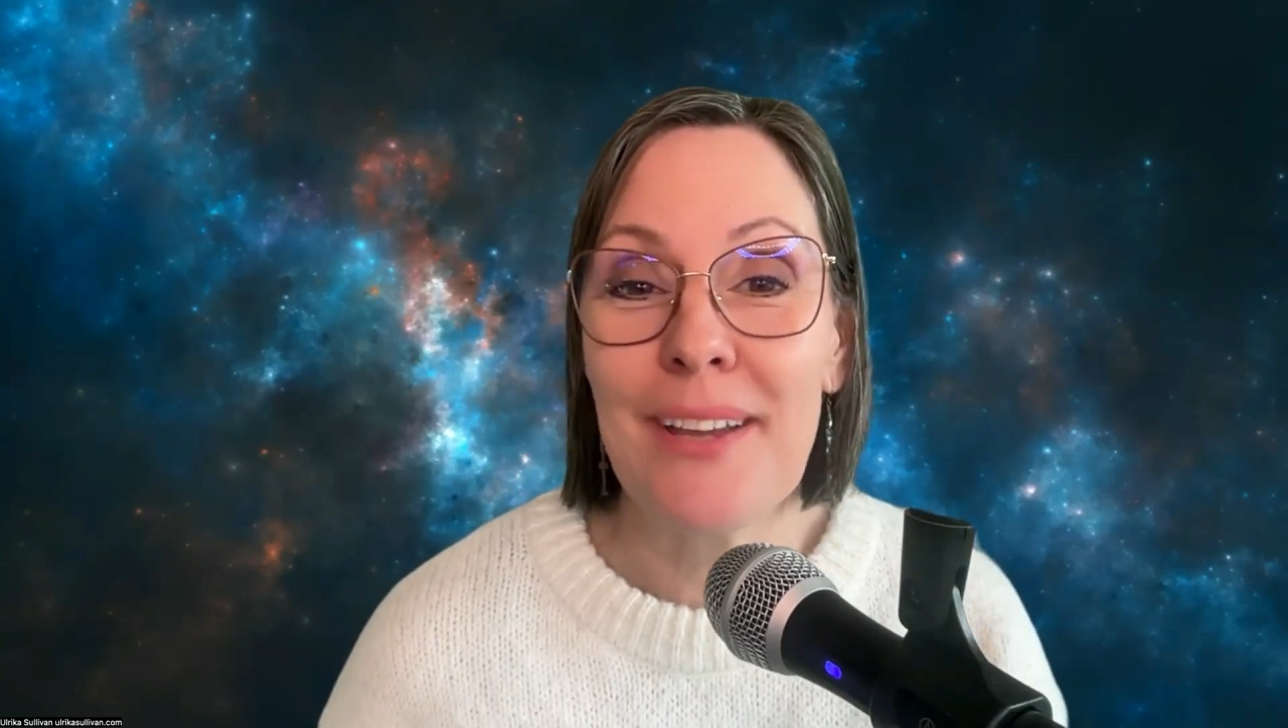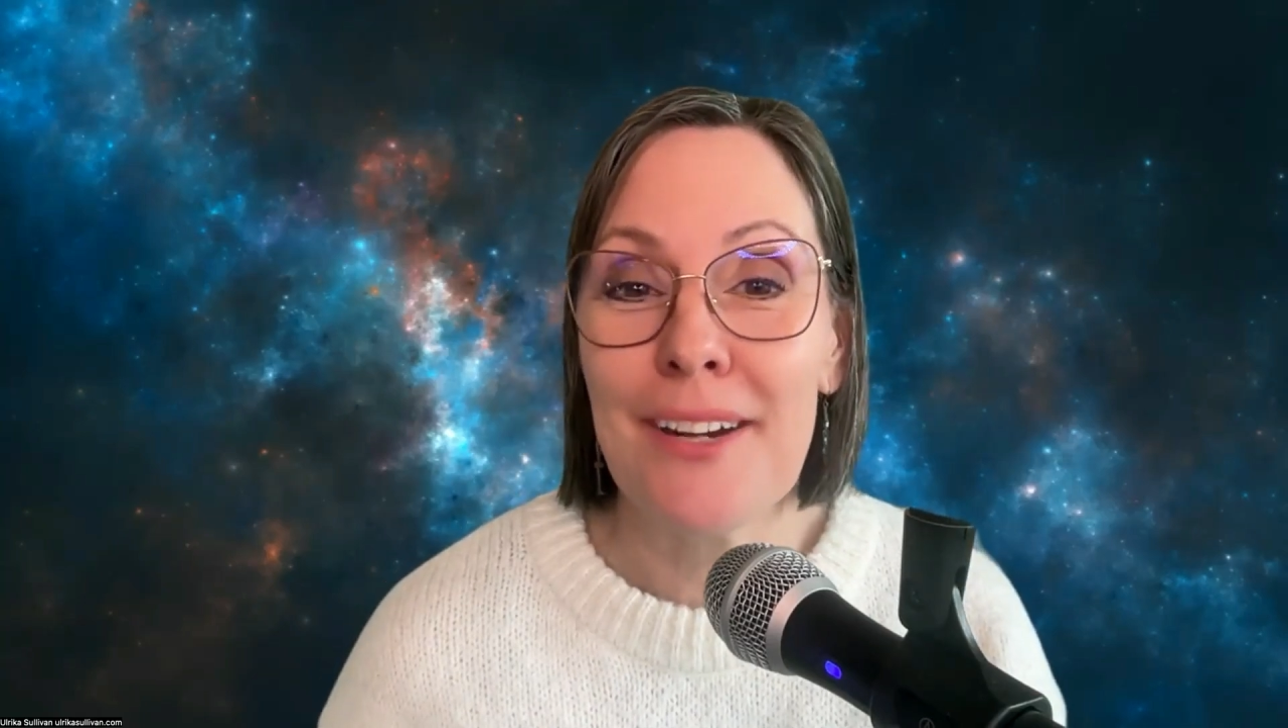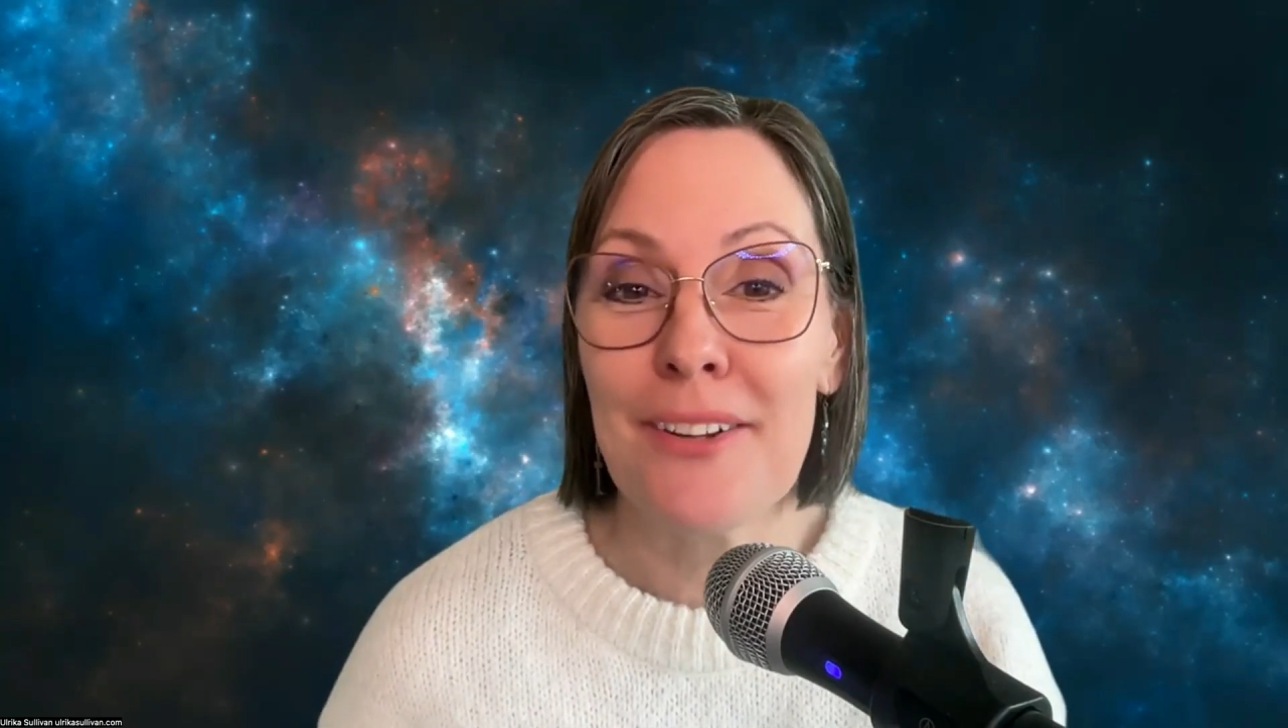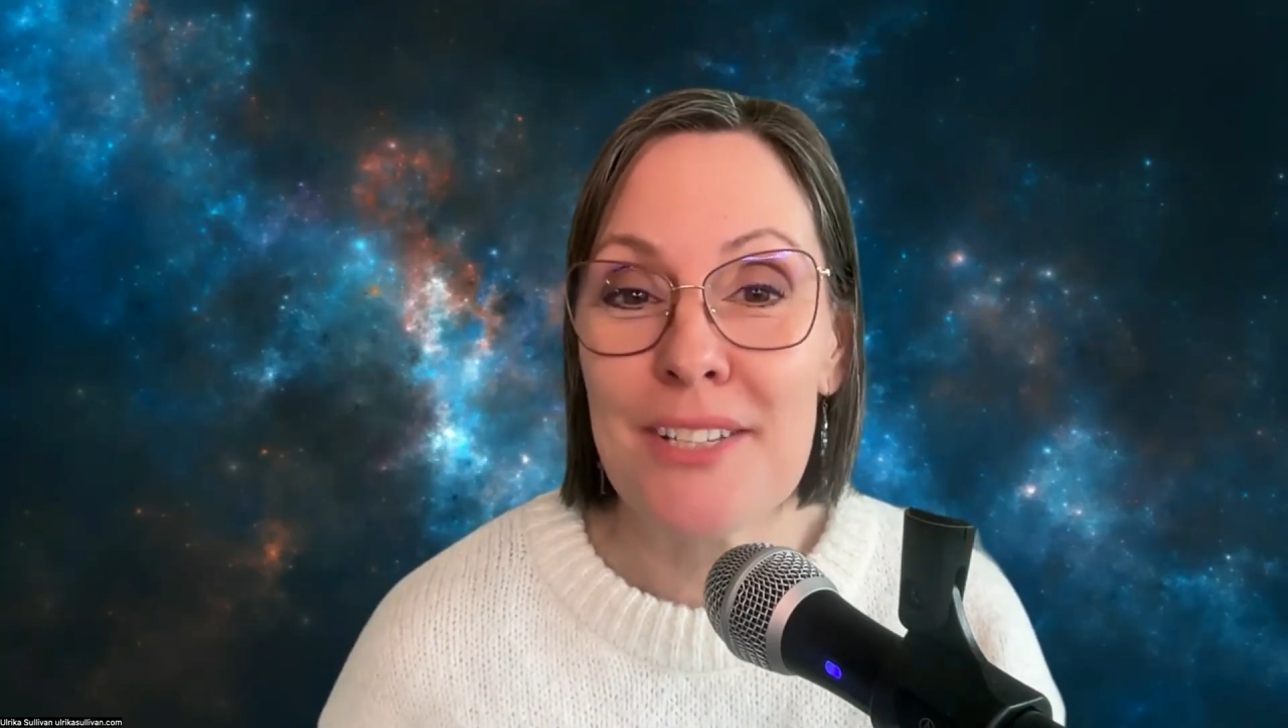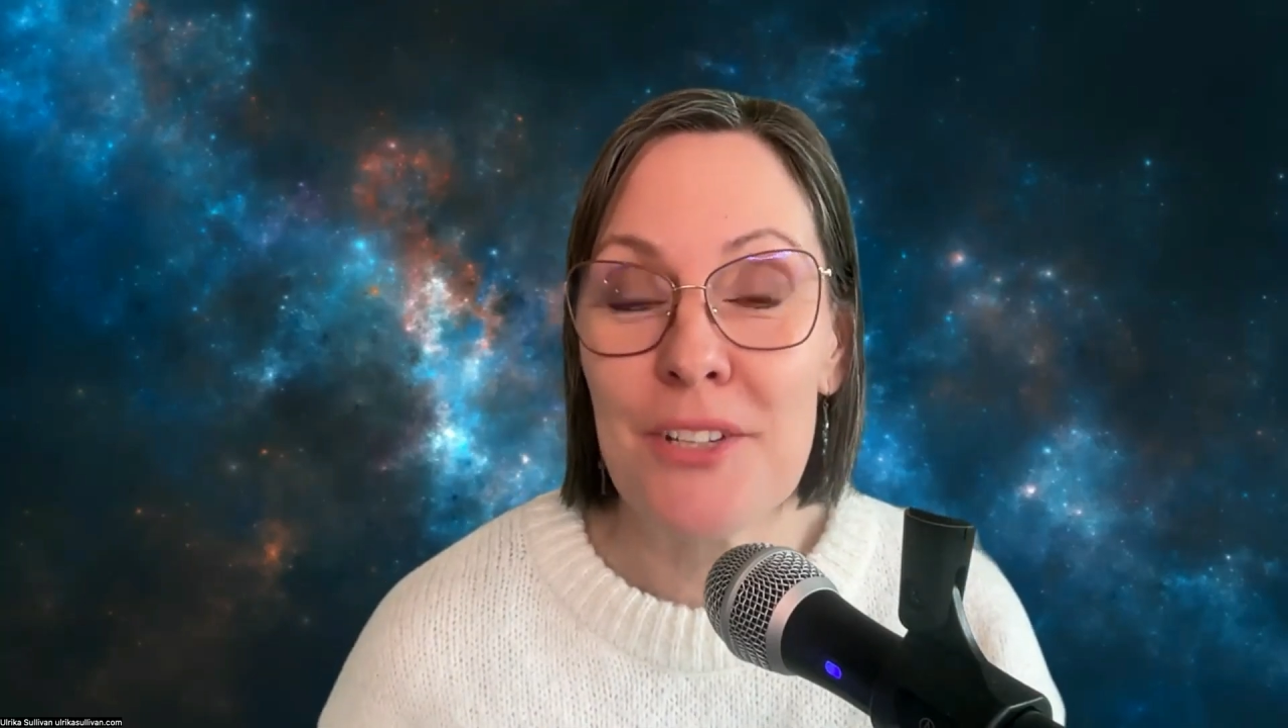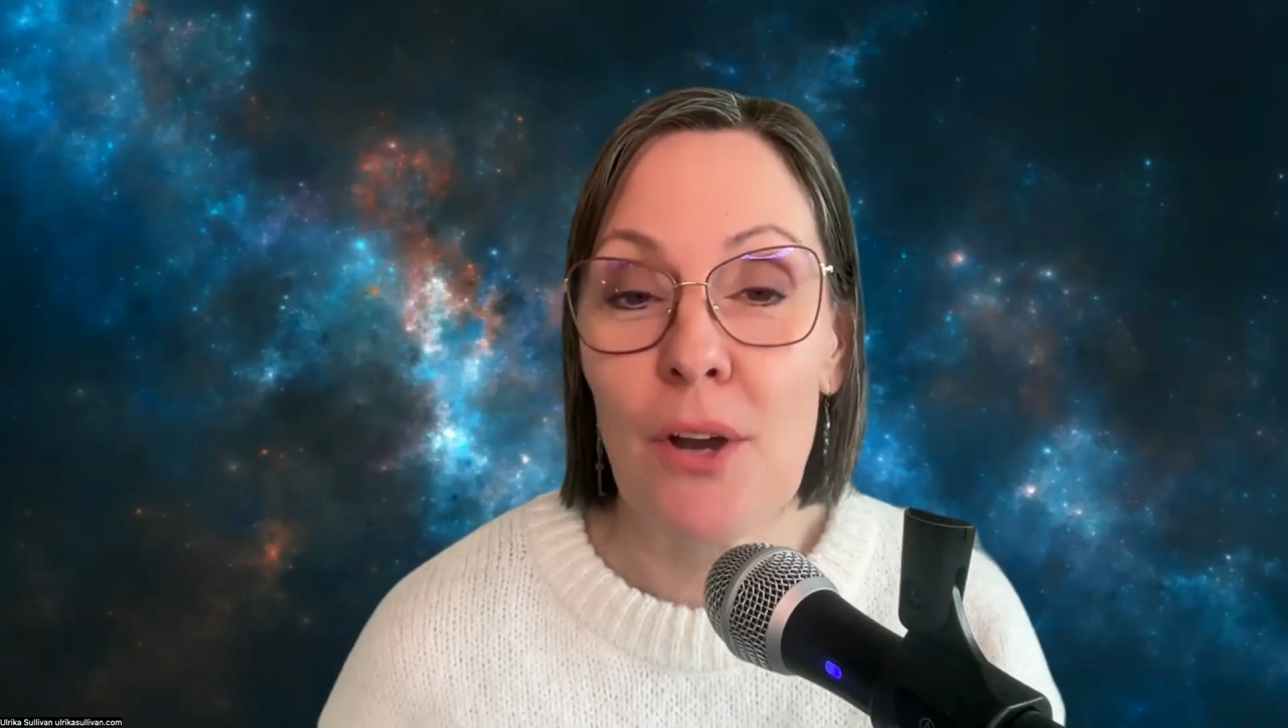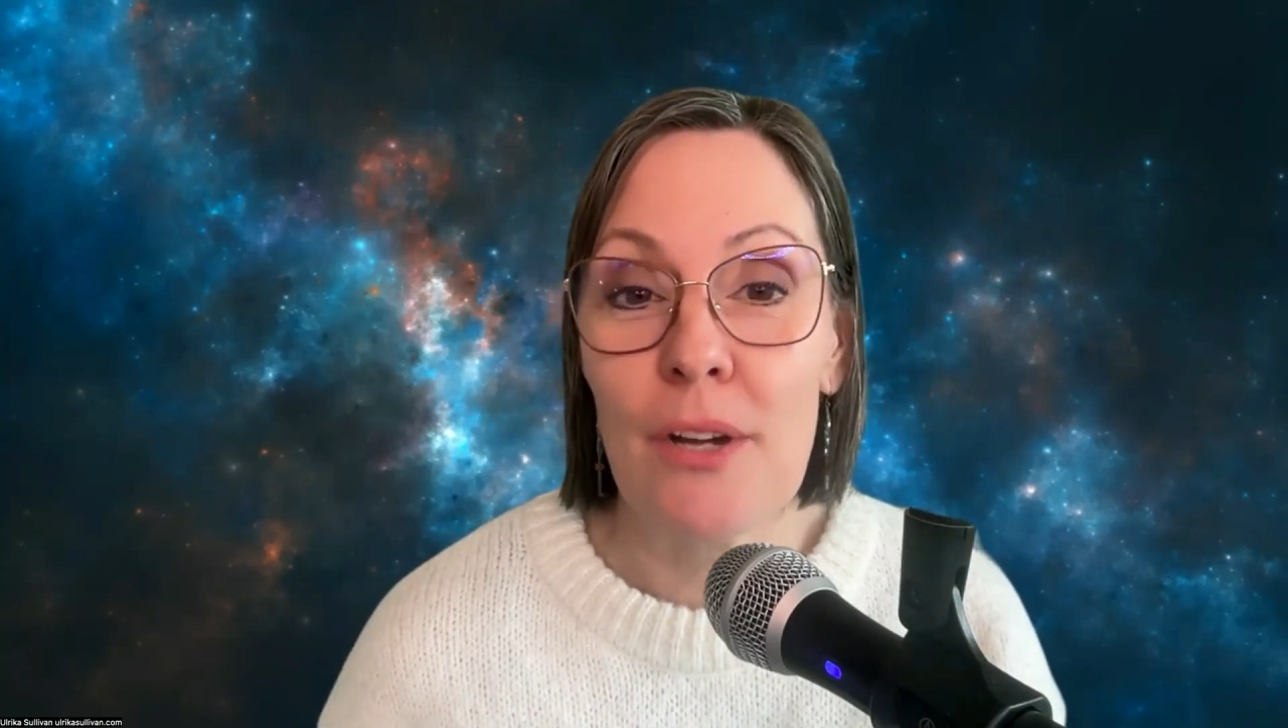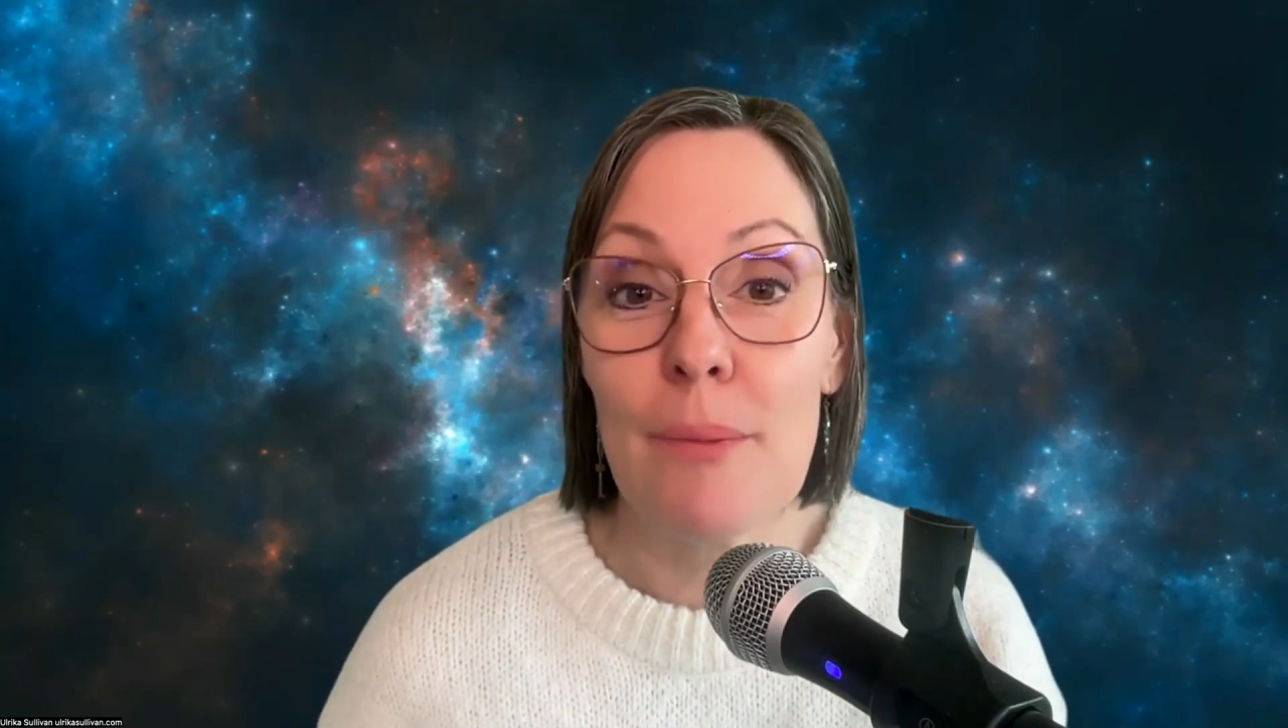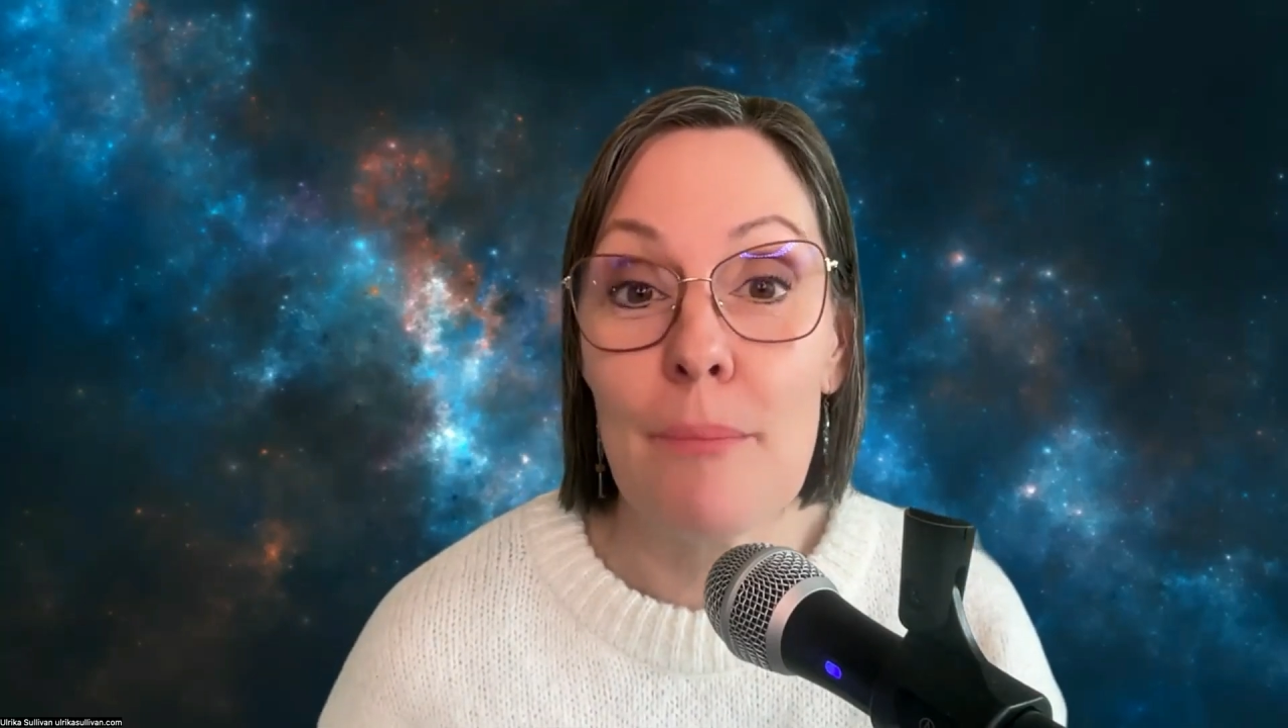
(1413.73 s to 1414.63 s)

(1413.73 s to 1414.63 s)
Aries on